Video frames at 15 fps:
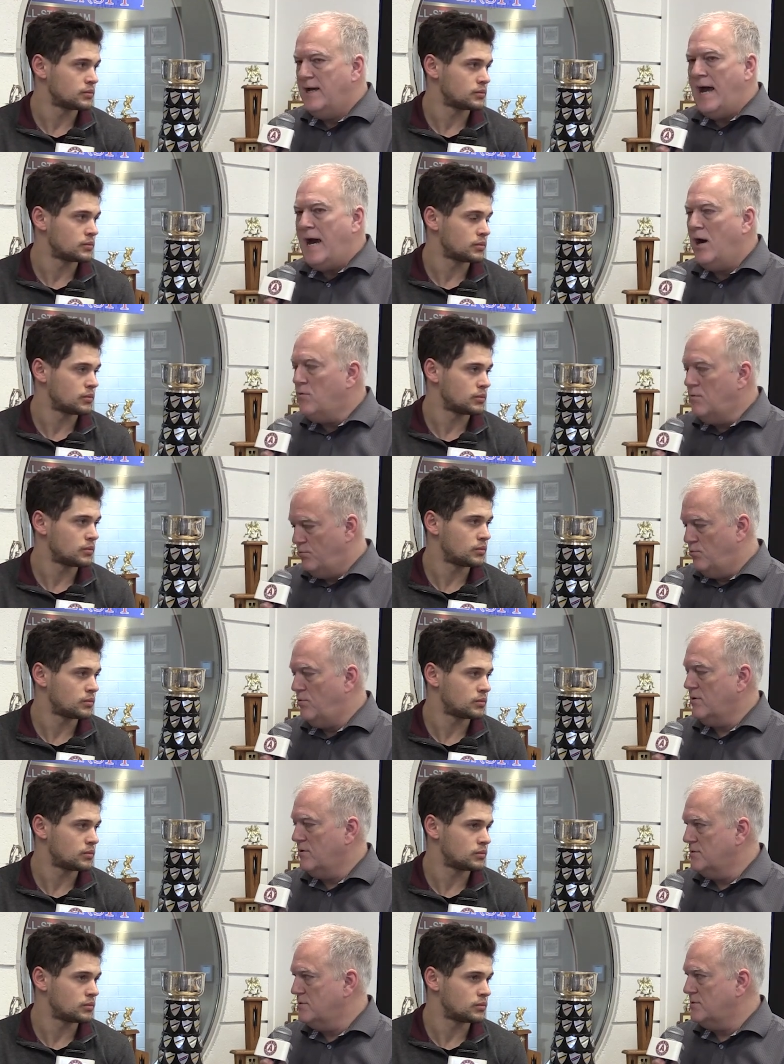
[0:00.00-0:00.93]
Speaker 1: How
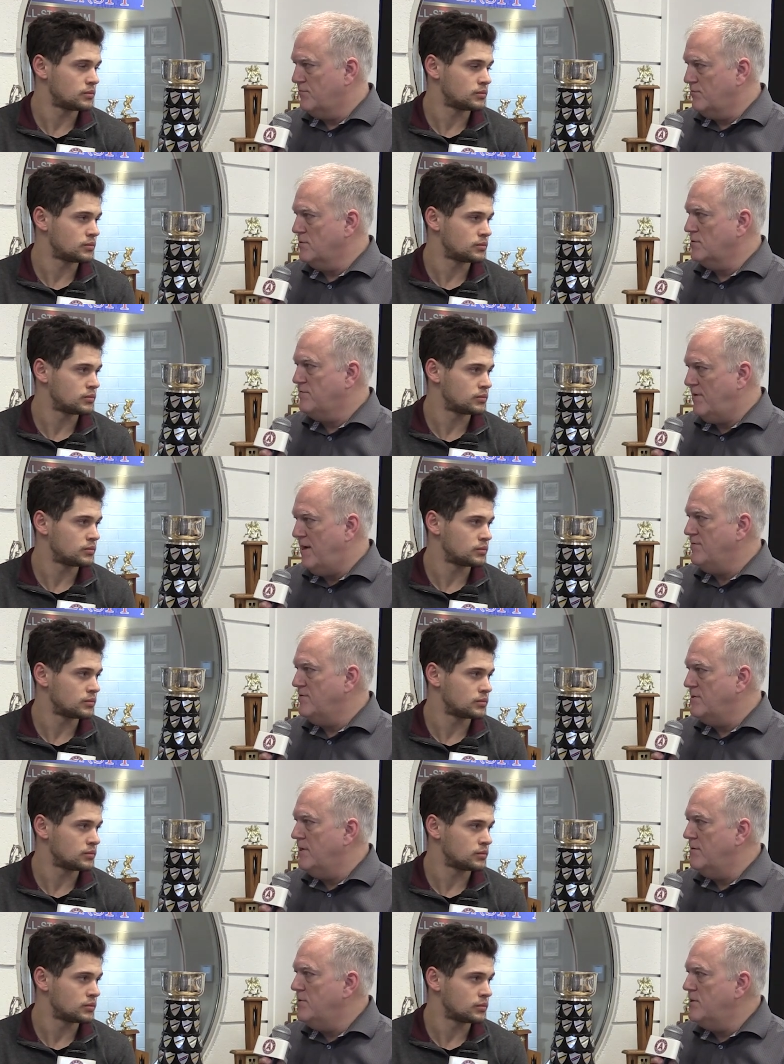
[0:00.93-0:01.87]
important is the first five
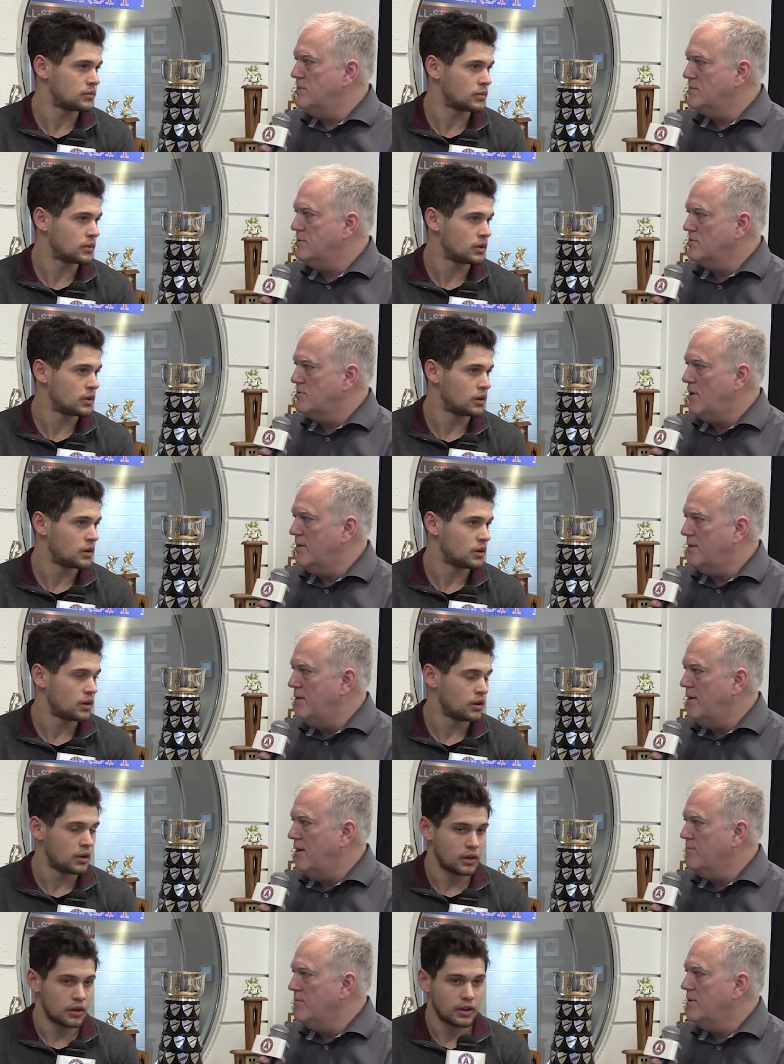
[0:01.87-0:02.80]
to ten minutes of this hockey
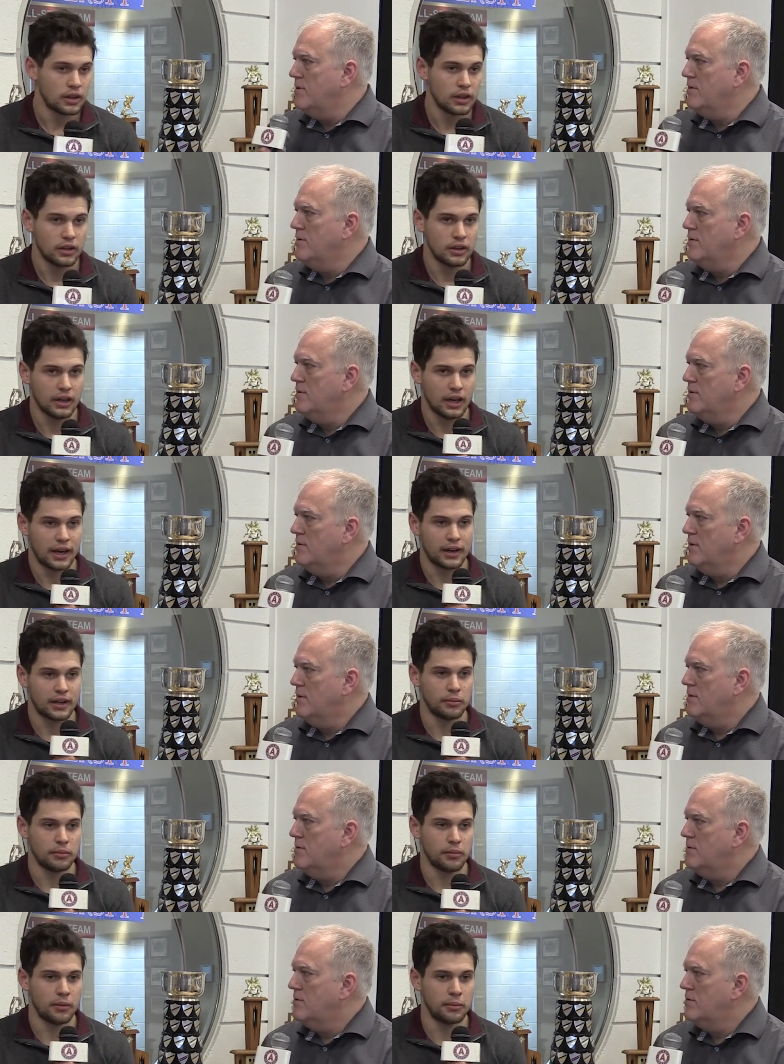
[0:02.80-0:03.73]
game?
Speaker 2: Yeah,
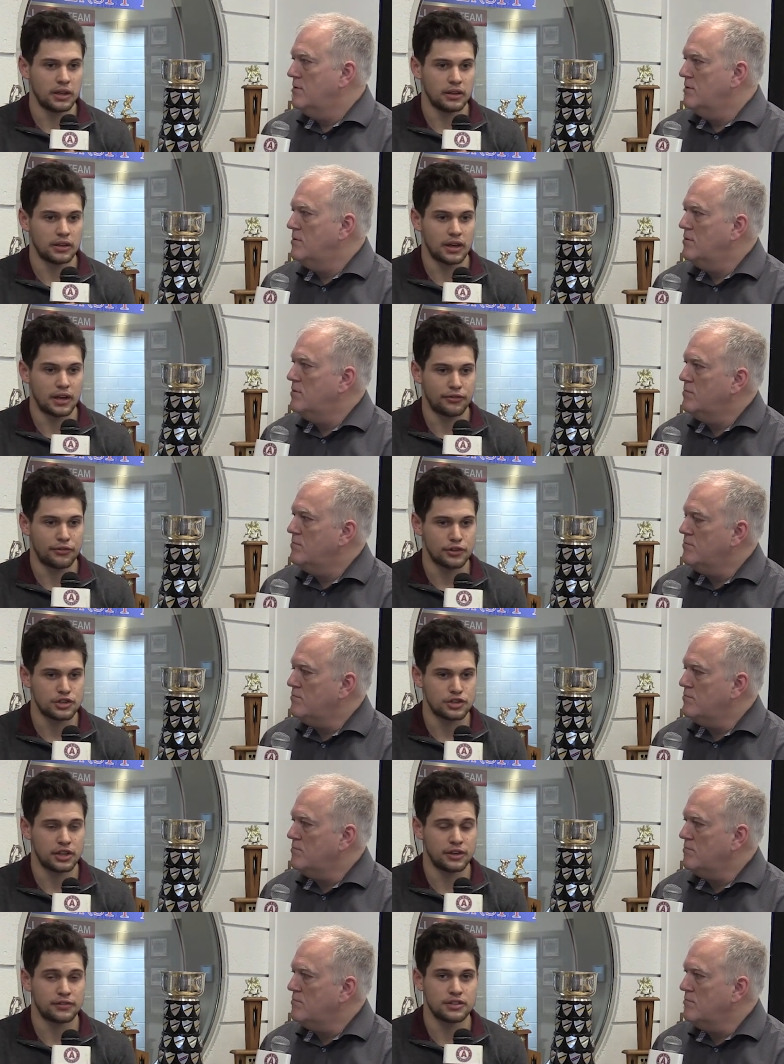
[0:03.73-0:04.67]
I, I mean, the uh,
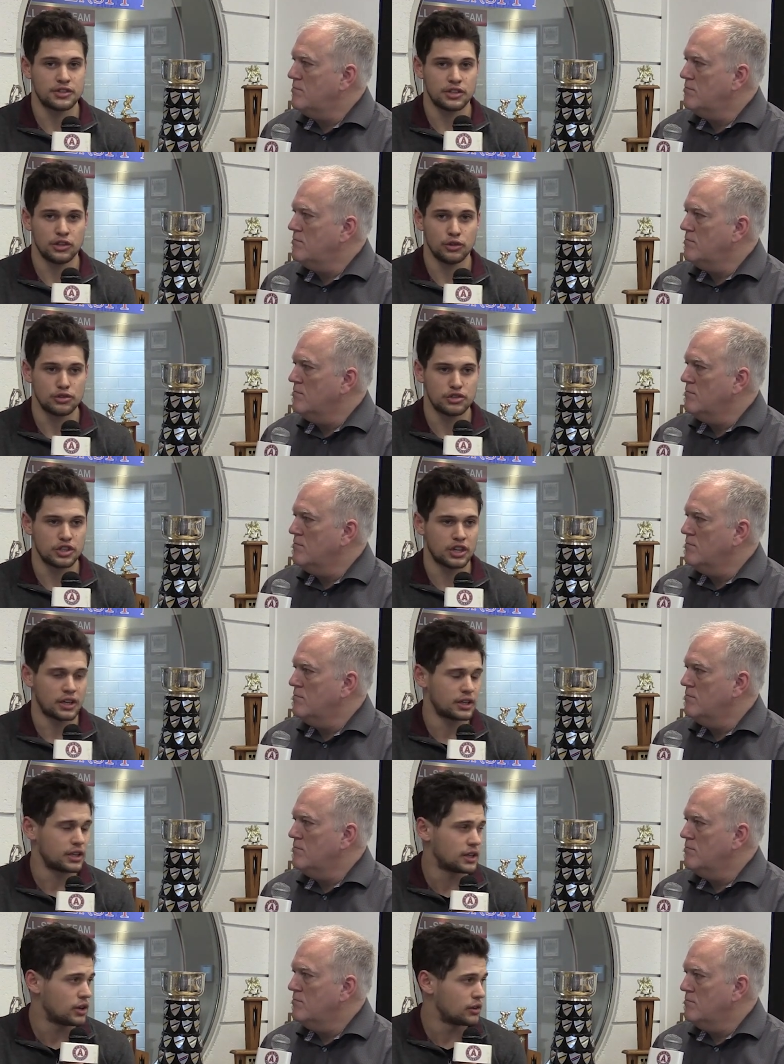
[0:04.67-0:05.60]
first shift is huge. You got
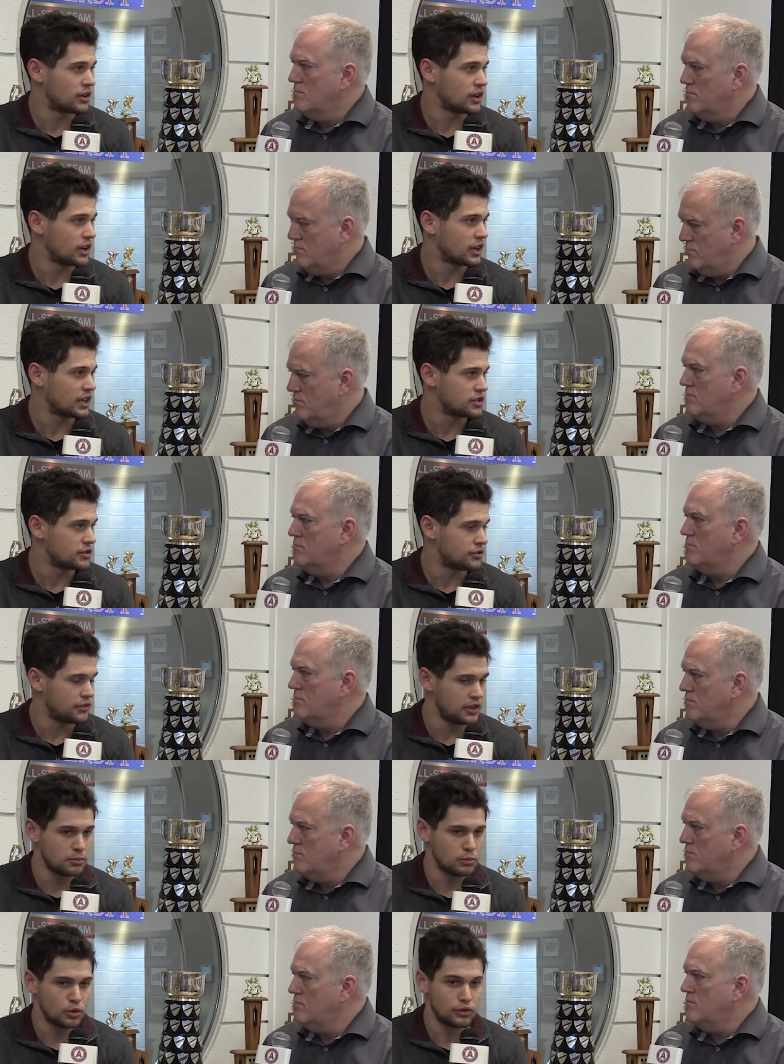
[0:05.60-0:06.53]
to get out there, get your
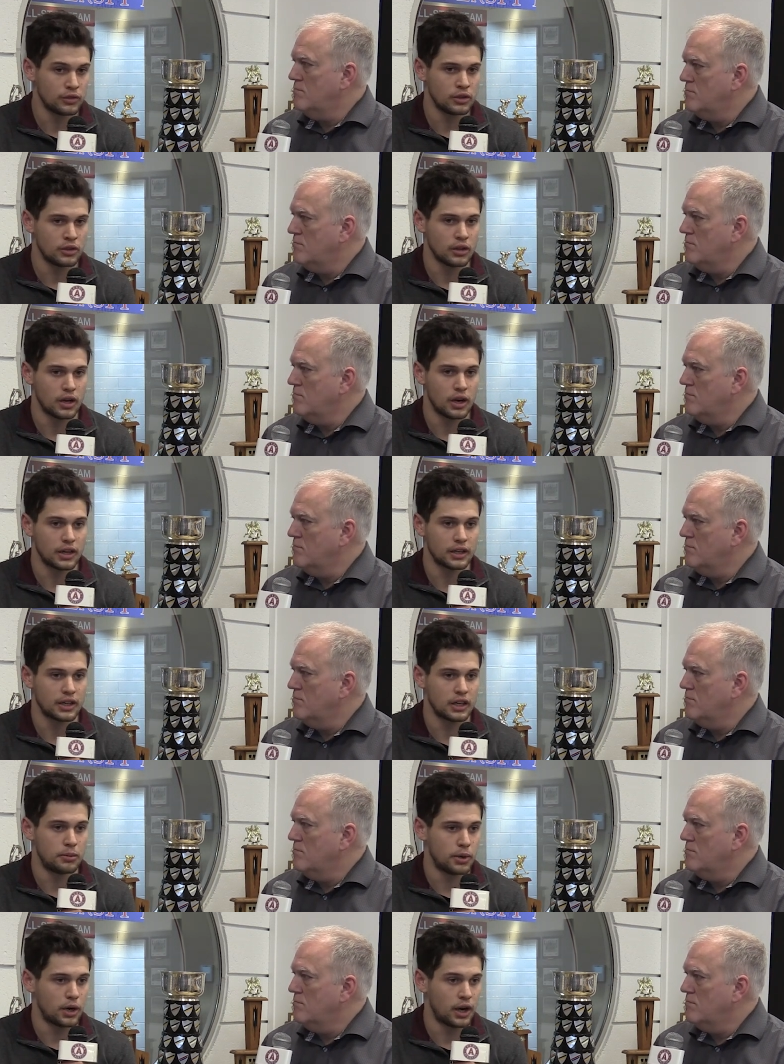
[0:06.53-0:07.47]
feet moving, uh,
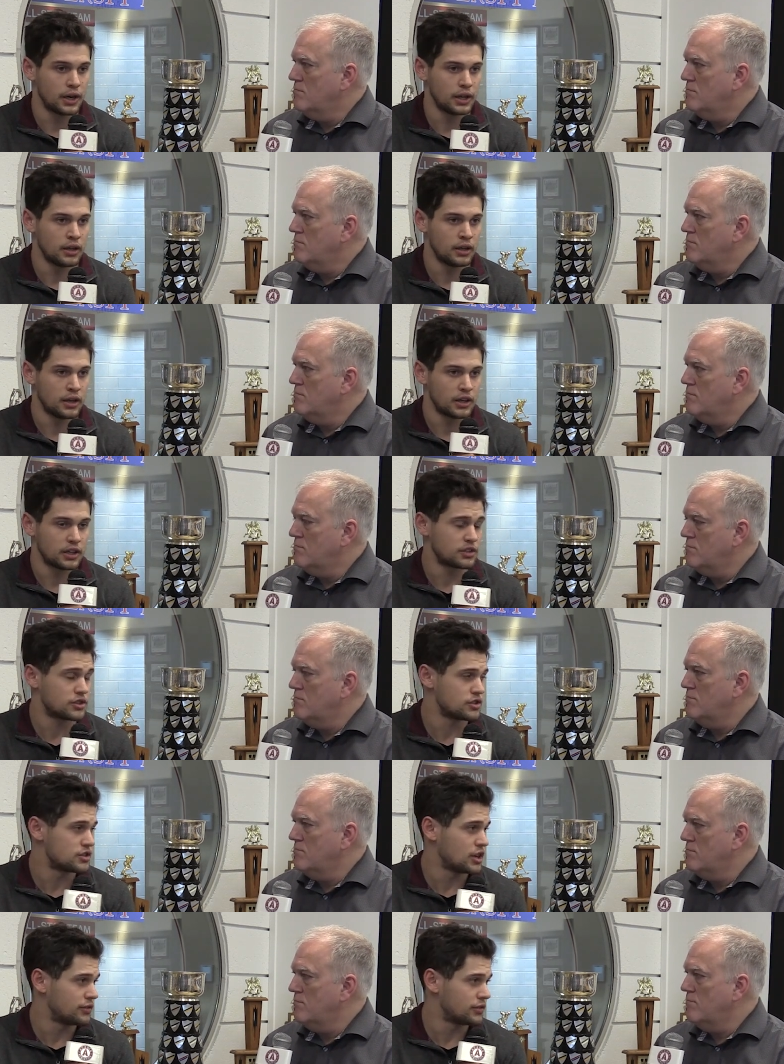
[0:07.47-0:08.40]
get a body, get
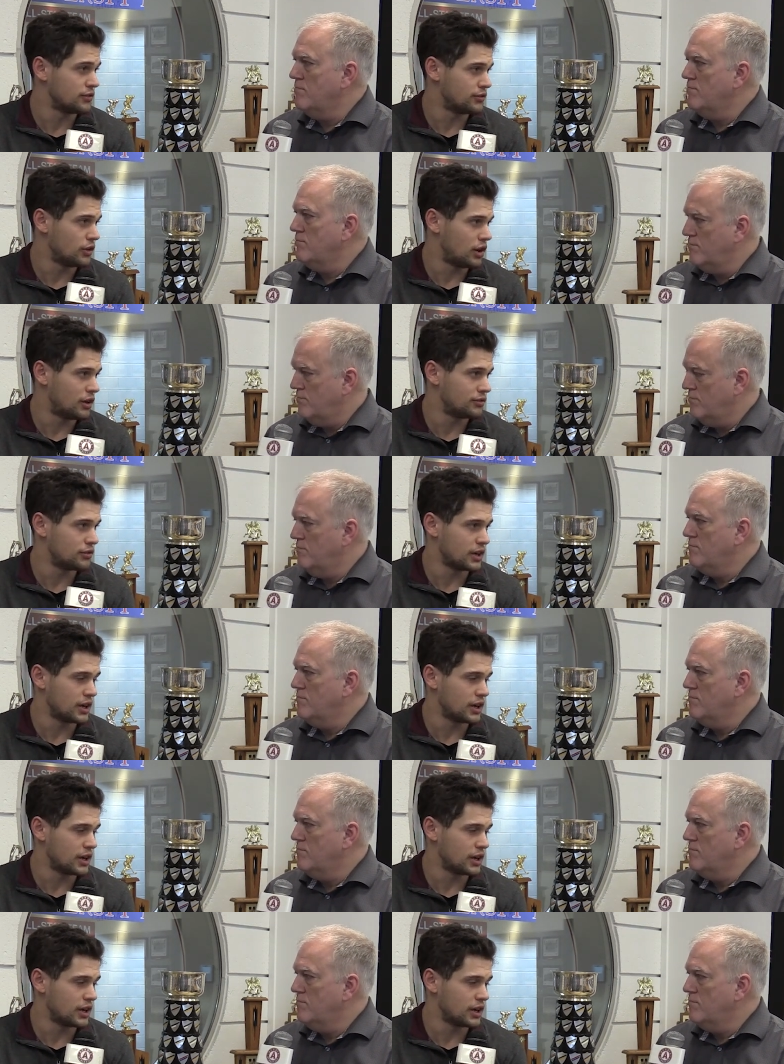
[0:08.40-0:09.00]
yourself involved